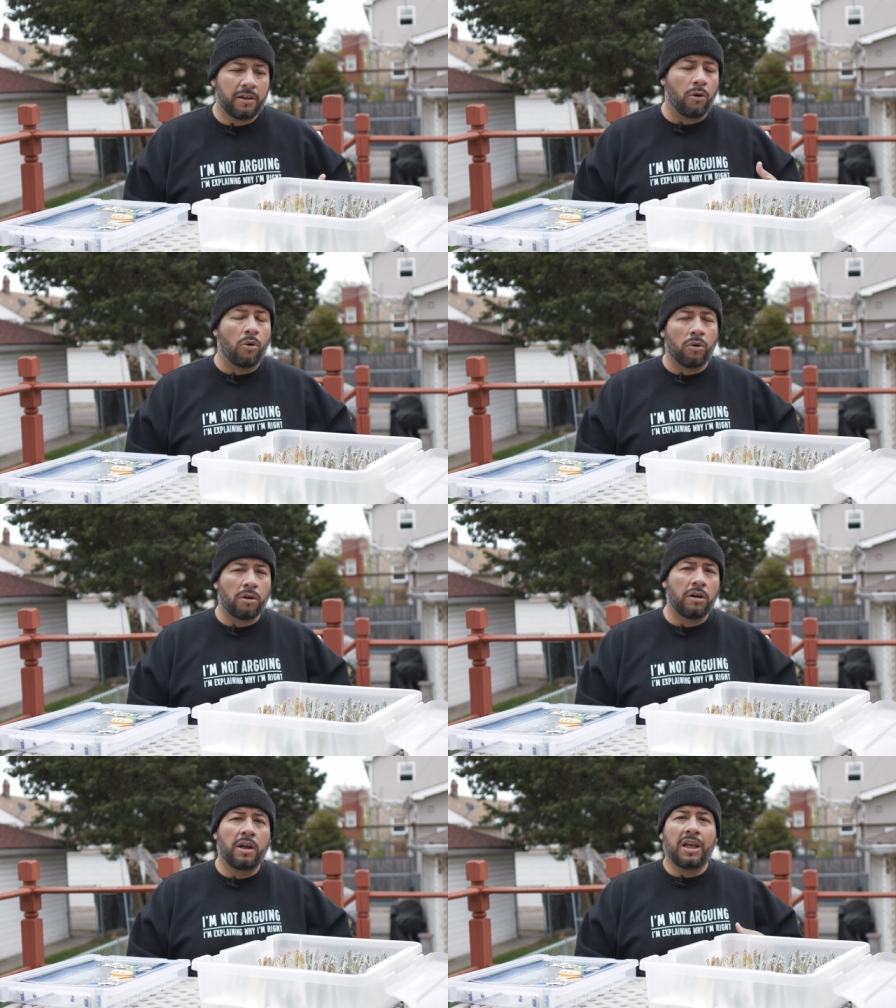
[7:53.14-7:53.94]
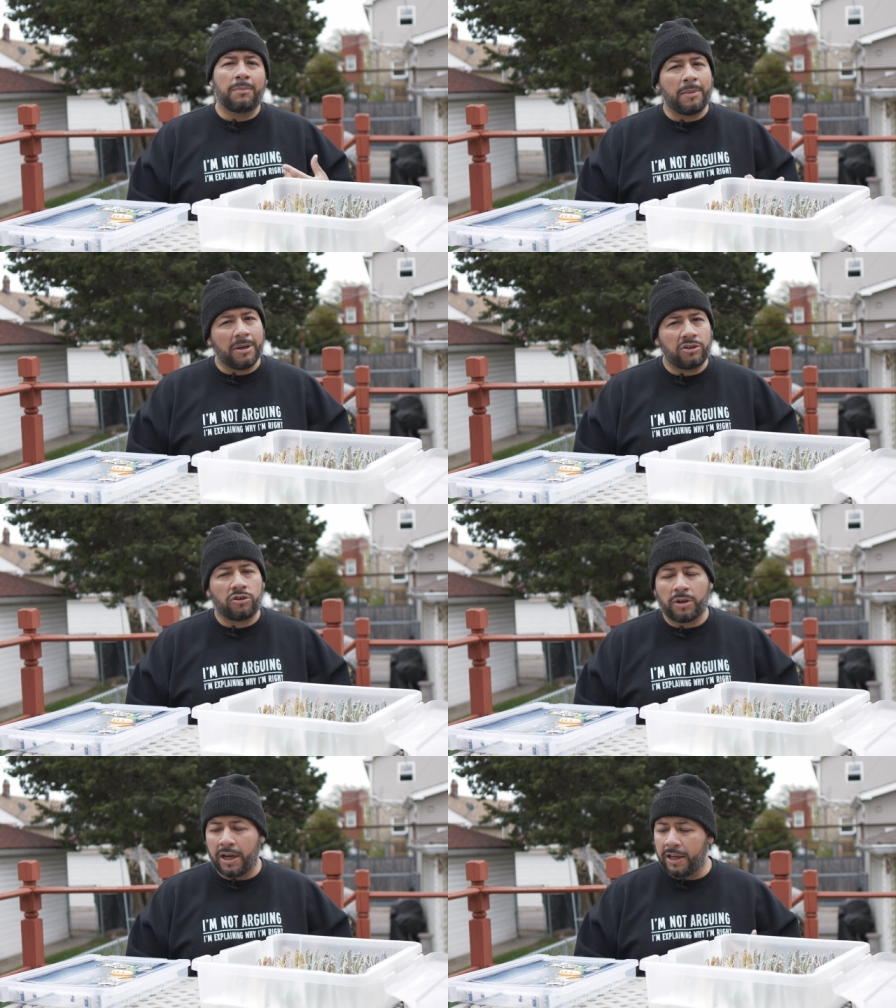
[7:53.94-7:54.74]
or maybe I should
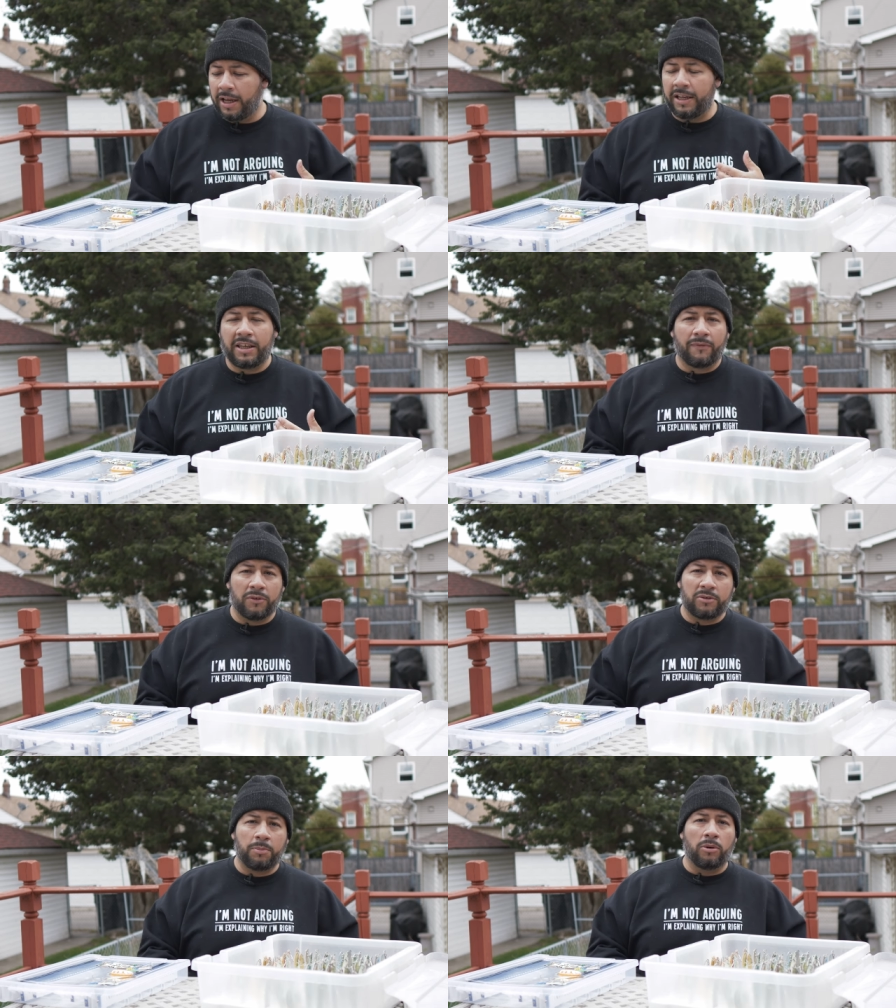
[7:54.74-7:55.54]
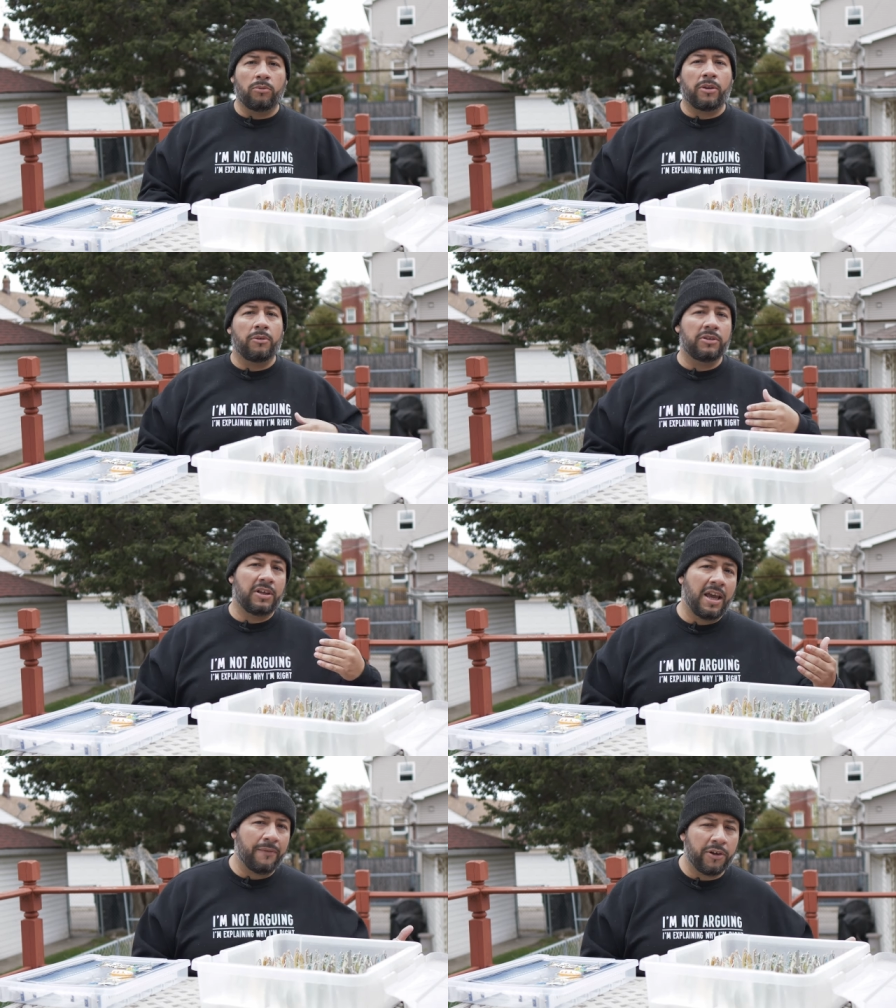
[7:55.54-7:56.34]
try a different spoon, whether it's a
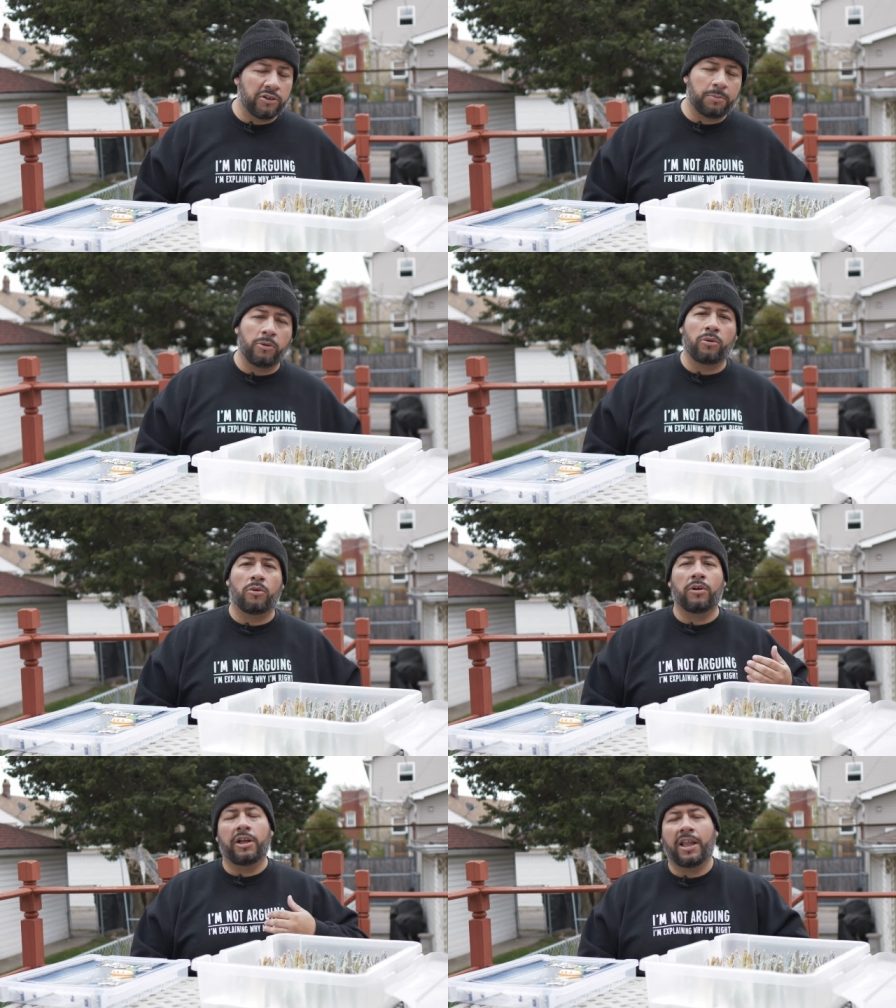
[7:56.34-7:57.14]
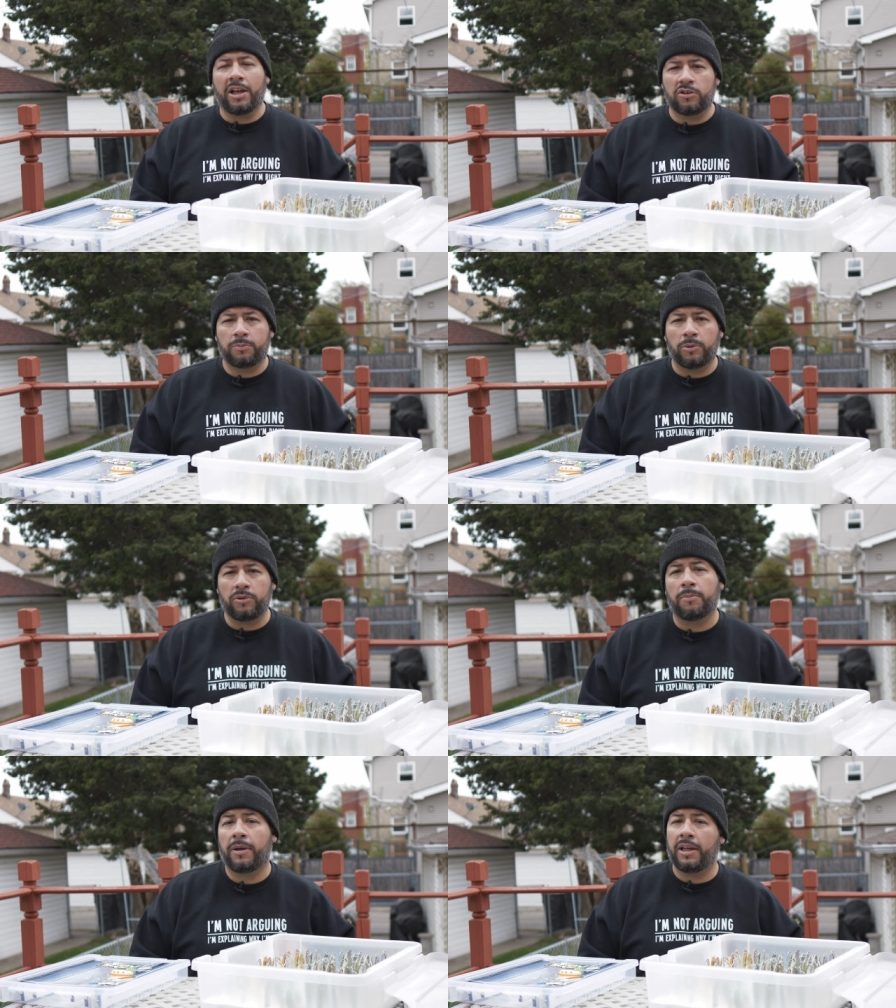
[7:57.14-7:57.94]
heavier spoon or a lighter spoon,
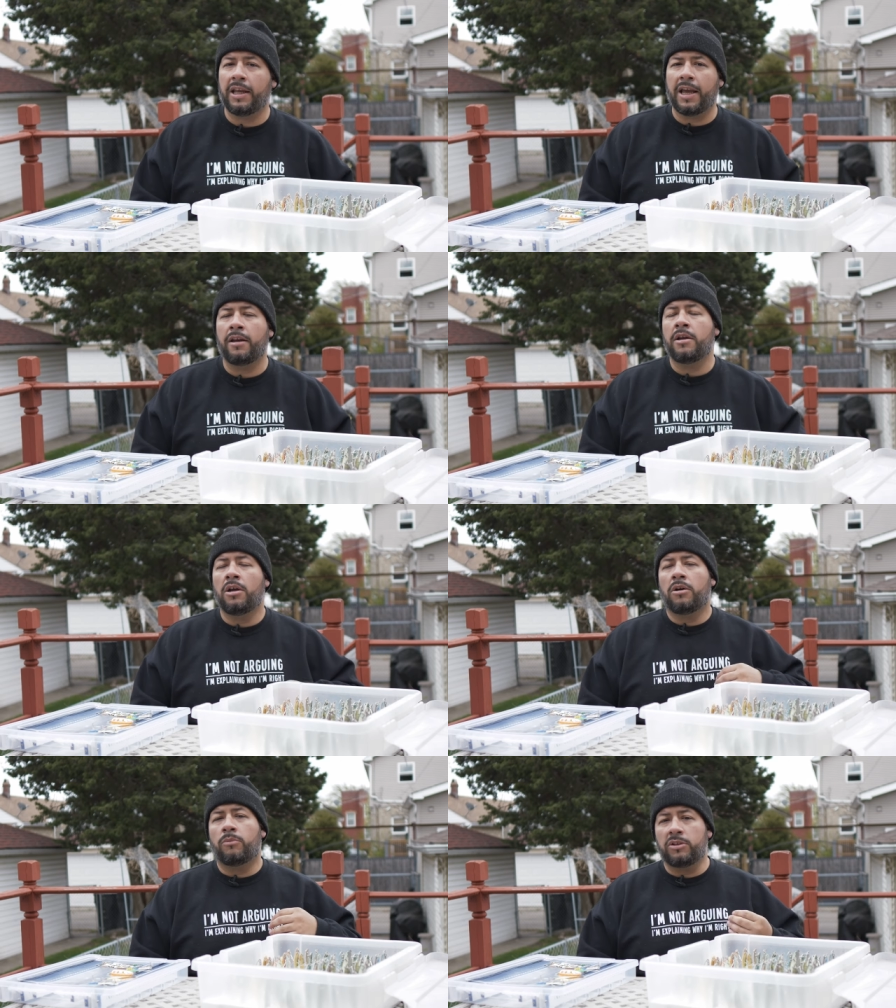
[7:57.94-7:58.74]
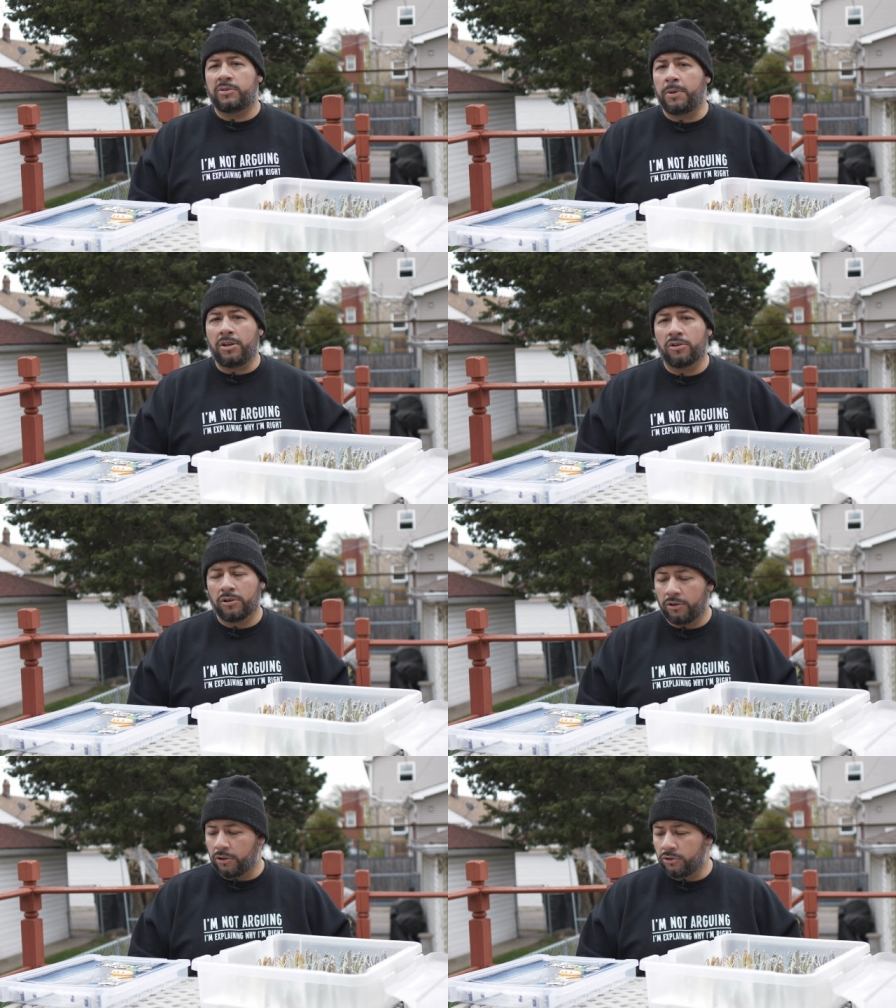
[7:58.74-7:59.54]
depending at what speed
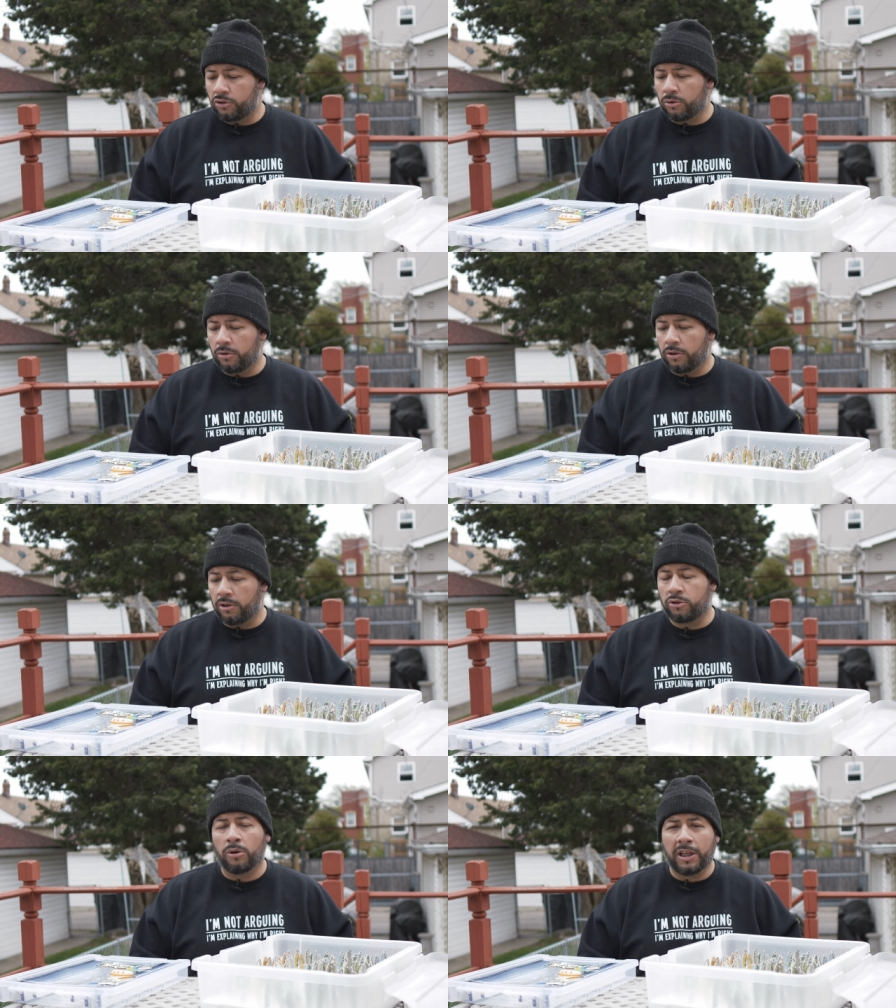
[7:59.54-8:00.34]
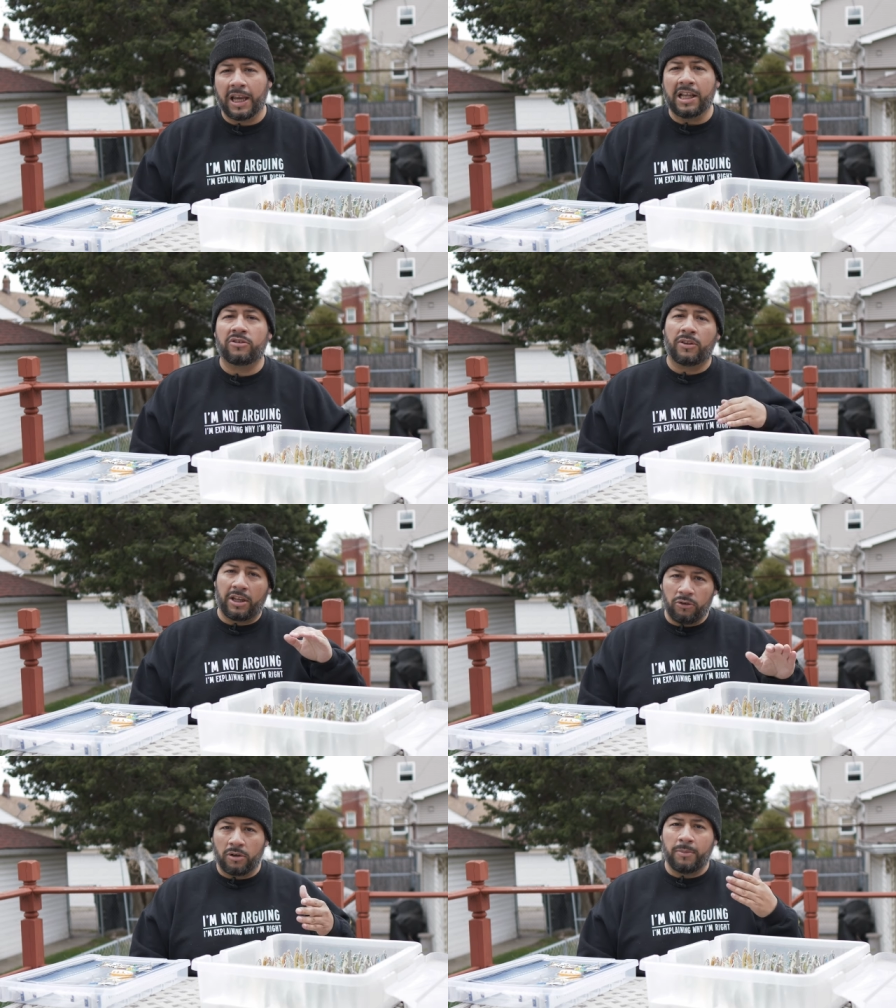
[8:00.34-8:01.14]
you're, you're tro uh, trolling at, so that
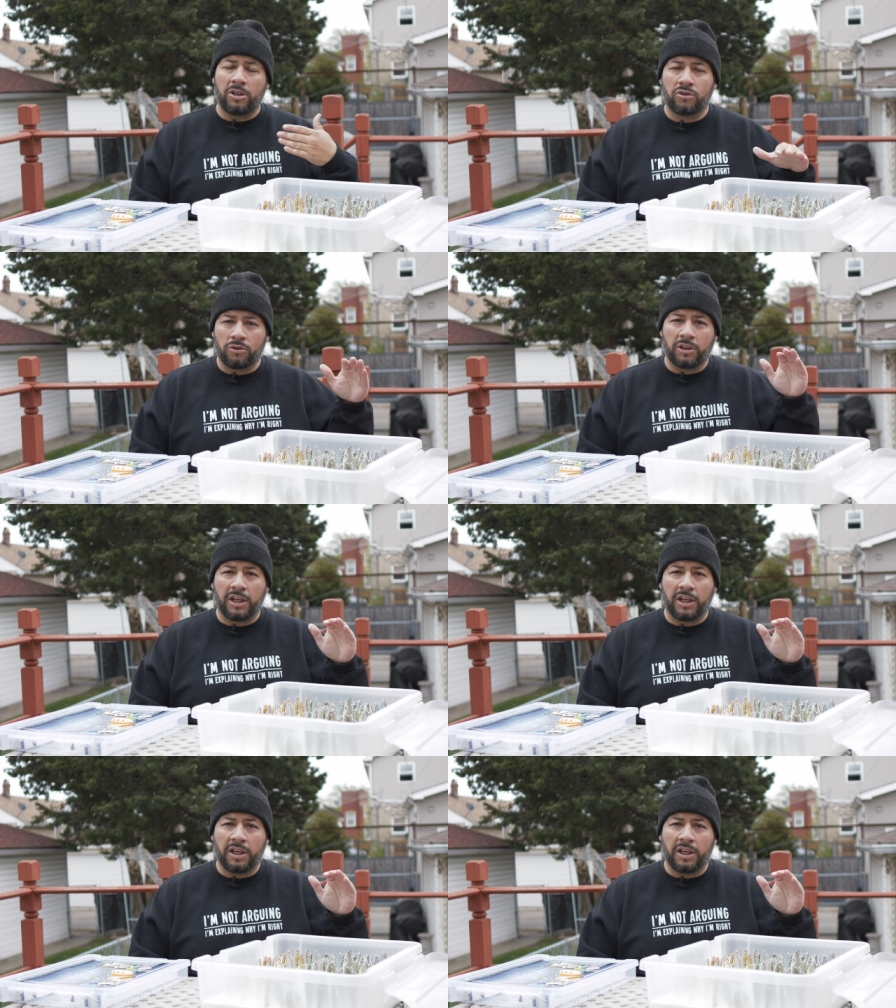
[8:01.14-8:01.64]
you can make sure you're